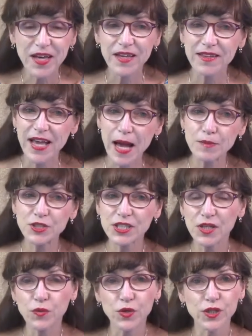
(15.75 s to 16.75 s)
The object
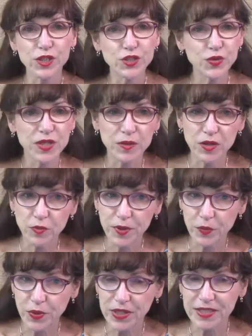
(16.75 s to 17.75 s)
that we're going to do can either be
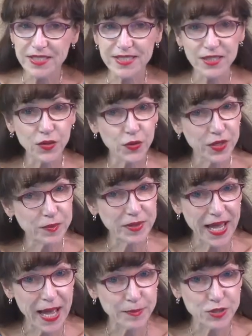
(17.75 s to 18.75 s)
realistic or can be
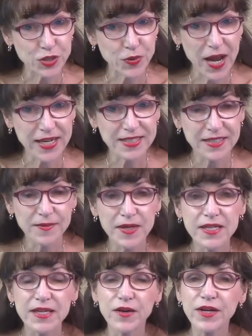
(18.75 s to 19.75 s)
abstract.
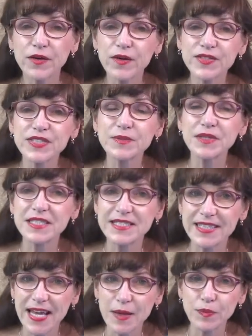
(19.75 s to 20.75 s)
Now here are some
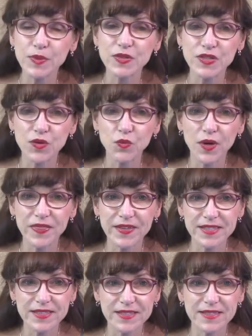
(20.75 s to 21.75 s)
examples of what
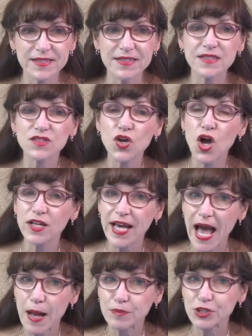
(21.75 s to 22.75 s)
this is. This is called
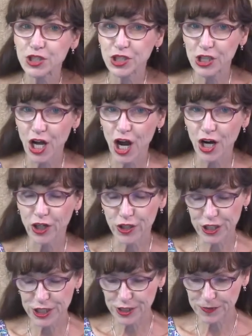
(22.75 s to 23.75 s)
optical
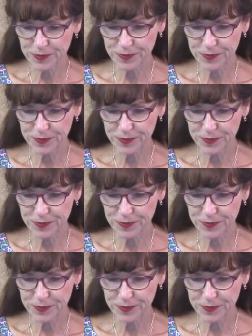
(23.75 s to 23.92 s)
art.